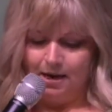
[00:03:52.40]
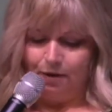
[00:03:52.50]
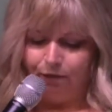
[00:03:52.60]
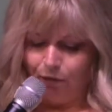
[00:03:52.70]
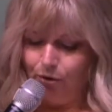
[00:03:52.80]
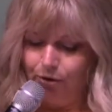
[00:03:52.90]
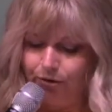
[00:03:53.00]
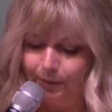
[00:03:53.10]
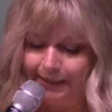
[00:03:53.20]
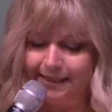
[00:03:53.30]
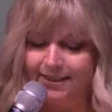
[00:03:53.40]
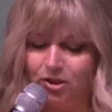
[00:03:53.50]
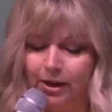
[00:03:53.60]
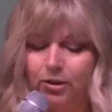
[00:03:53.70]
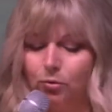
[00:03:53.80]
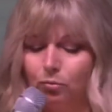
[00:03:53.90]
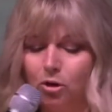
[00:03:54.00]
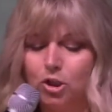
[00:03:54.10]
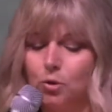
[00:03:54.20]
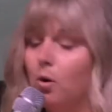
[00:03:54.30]
Fourth, when he struck the
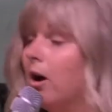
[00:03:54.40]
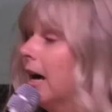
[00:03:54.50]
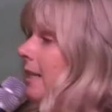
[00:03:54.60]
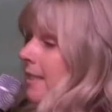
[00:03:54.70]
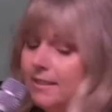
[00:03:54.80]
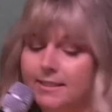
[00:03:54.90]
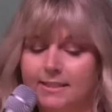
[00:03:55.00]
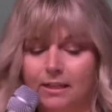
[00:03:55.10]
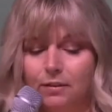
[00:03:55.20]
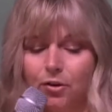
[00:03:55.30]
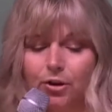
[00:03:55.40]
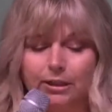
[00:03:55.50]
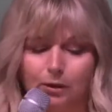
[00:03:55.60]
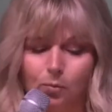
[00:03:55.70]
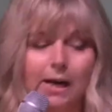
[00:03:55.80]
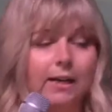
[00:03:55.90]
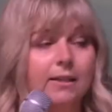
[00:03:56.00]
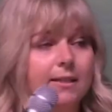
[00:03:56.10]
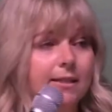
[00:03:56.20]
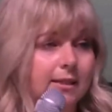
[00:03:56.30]
rock twice instead of only
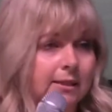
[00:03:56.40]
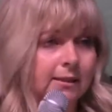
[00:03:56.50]
once.